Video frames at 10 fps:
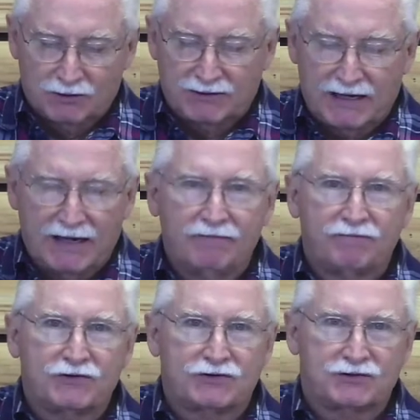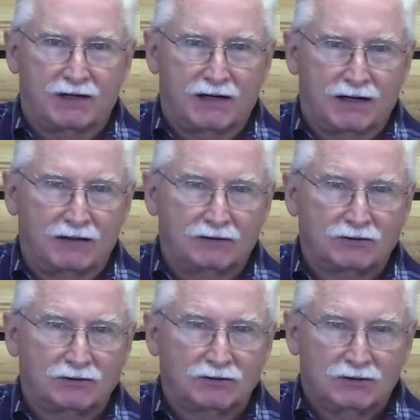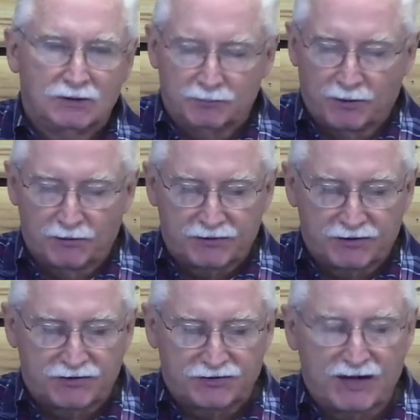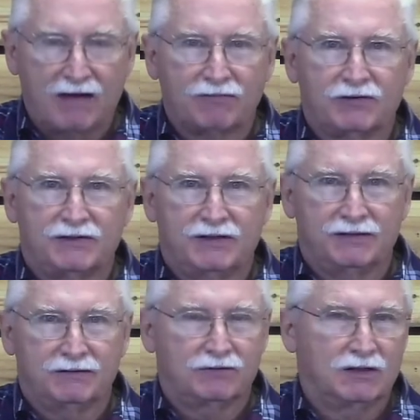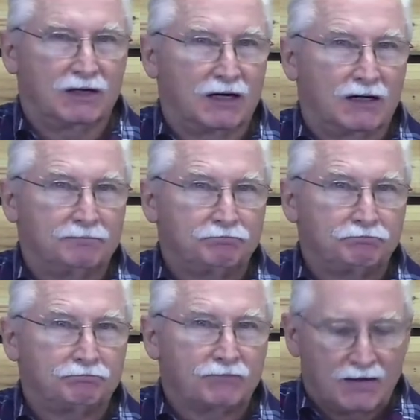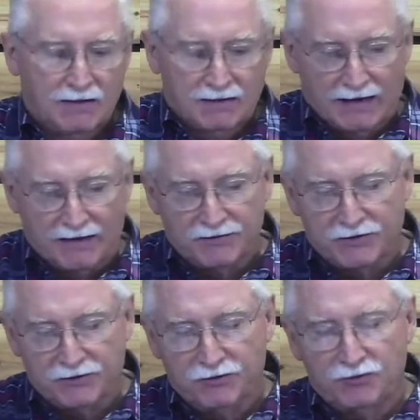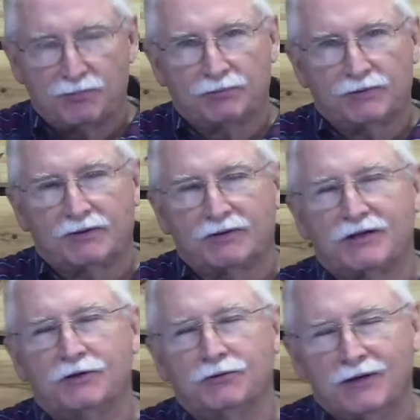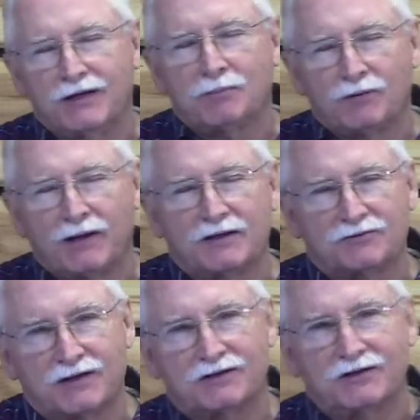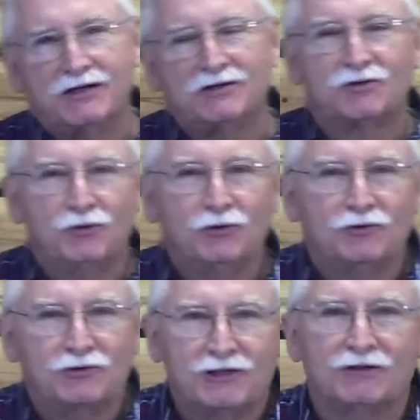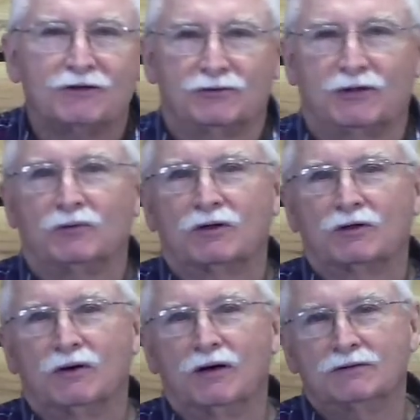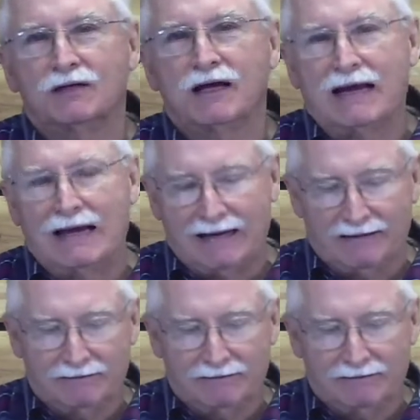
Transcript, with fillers: to emphasize both the sovereignty of God and the unique, the unique place that these two children were going to have.